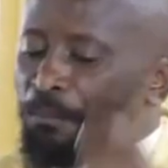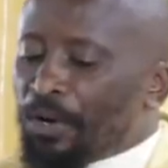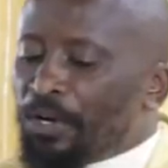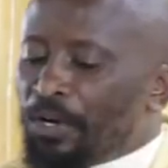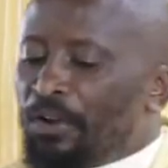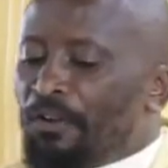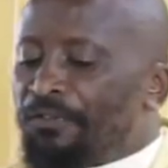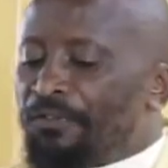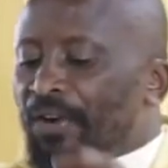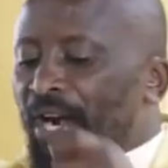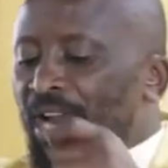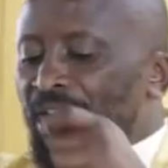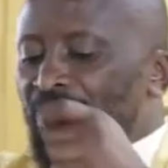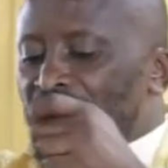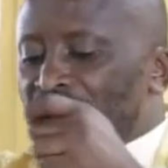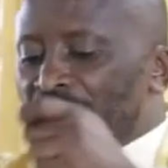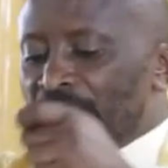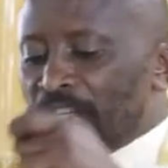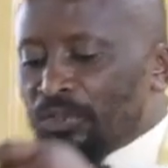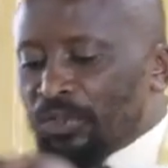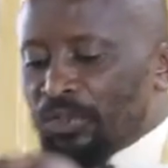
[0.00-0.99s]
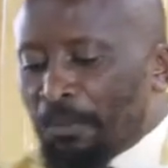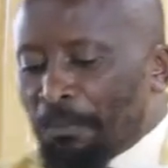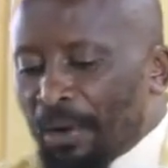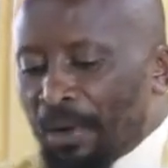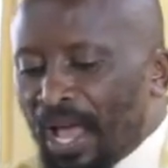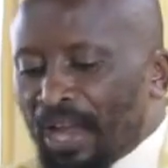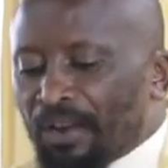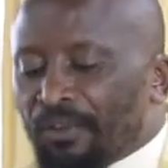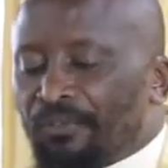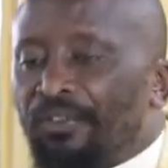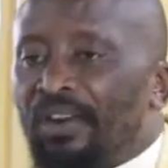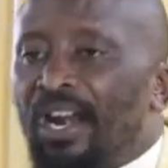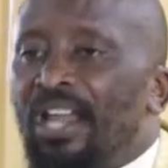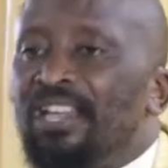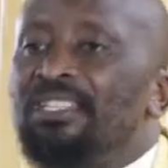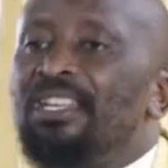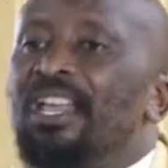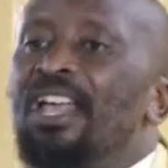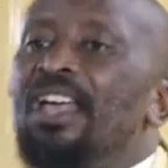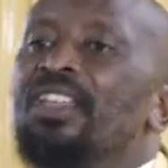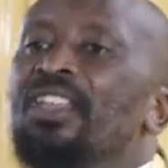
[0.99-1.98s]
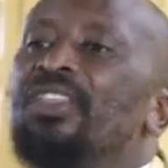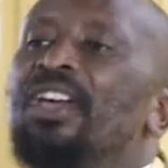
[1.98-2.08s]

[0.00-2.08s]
the body of Christ into the blood of Christ,